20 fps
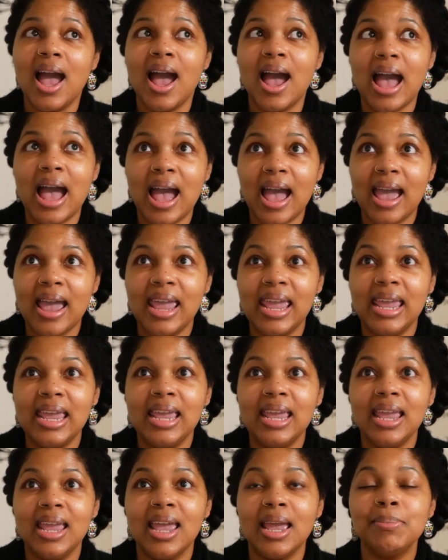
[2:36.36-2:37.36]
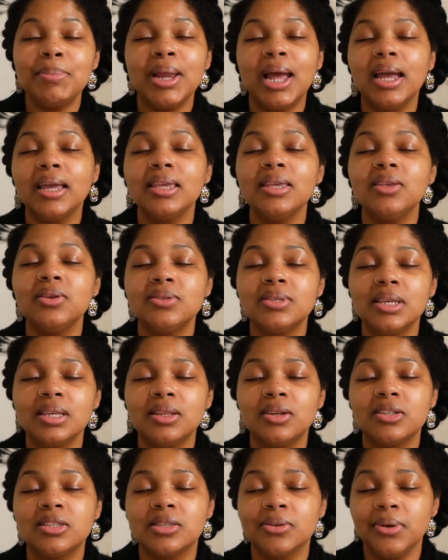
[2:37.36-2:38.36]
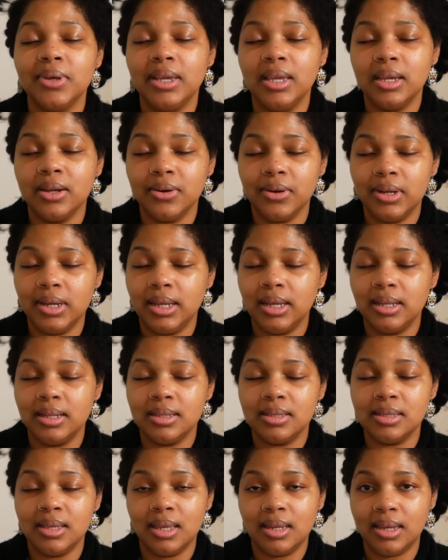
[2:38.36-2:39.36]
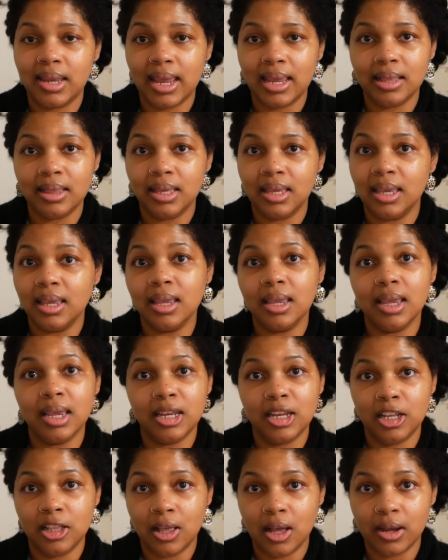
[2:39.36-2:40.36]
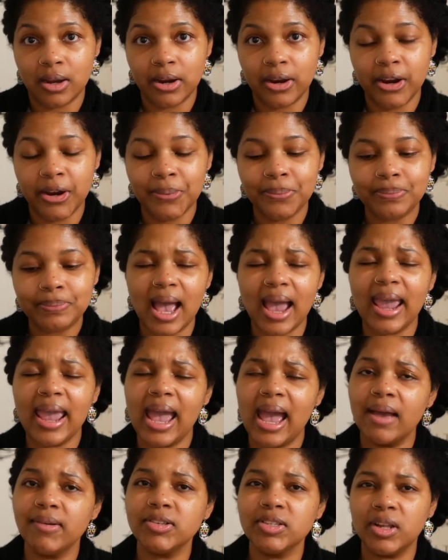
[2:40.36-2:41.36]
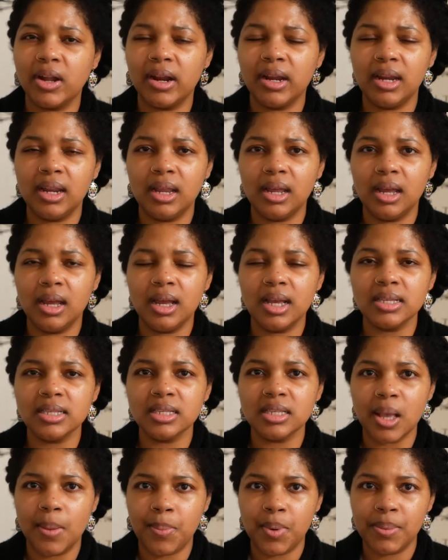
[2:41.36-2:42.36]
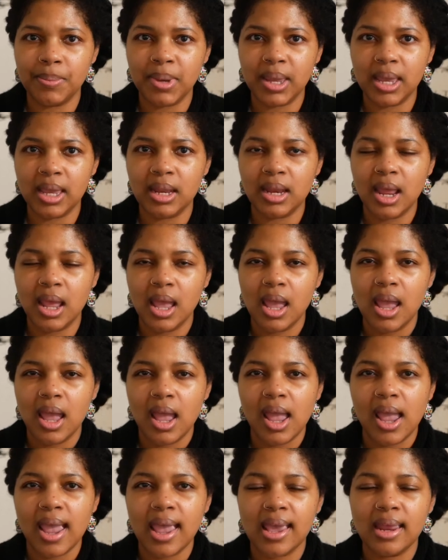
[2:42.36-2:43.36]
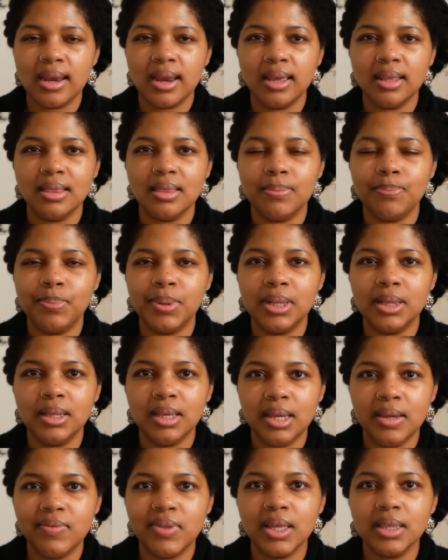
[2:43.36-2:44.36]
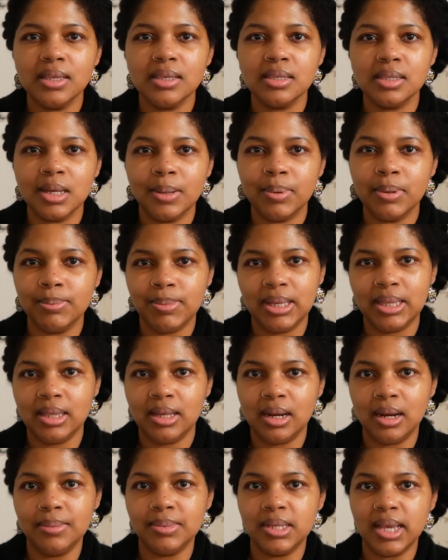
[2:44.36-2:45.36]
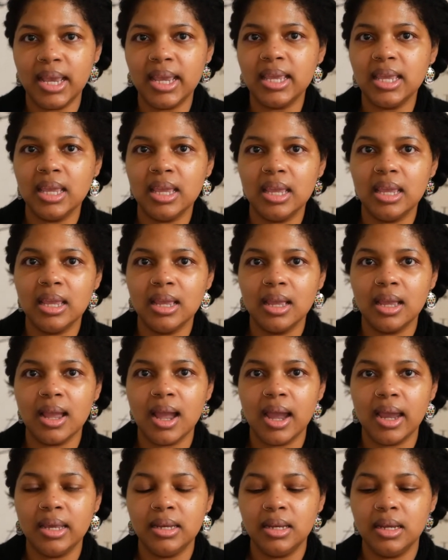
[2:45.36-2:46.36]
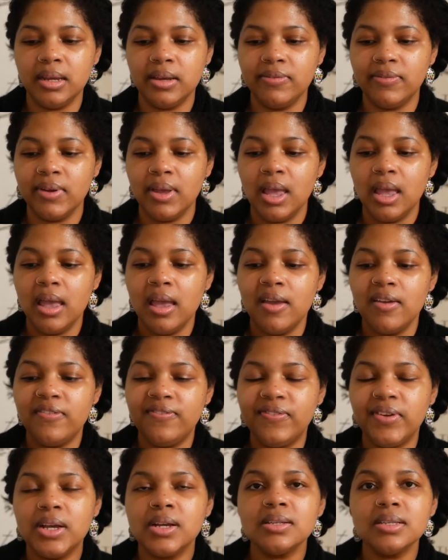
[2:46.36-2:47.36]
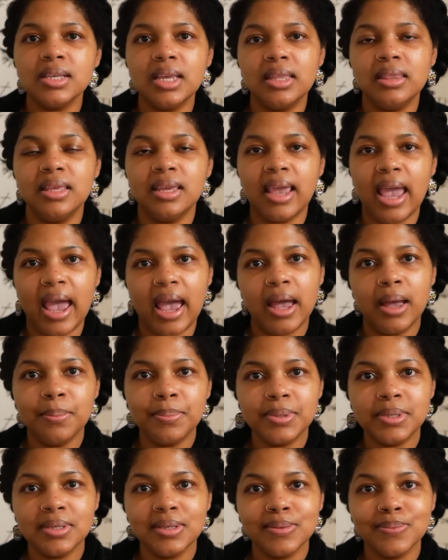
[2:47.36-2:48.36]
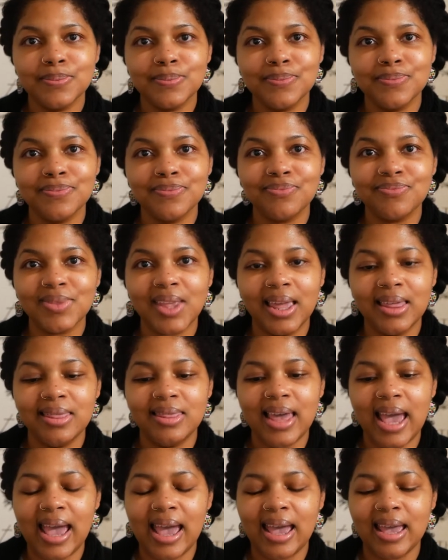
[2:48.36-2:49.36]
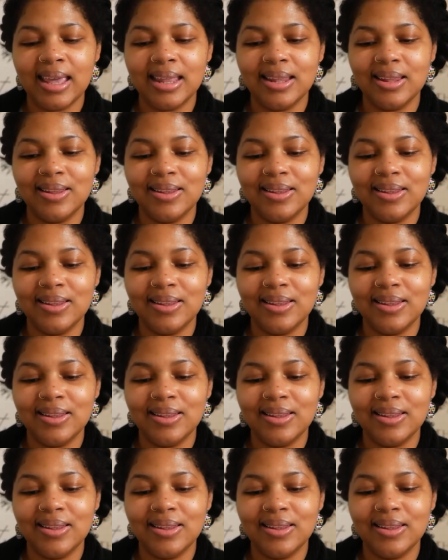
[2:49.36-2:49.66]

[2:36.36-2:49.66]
I am not using those three ingredients daily any longer. I have started a supplement, and I believe that the supplement that I'm taking kind of fills in the gaps that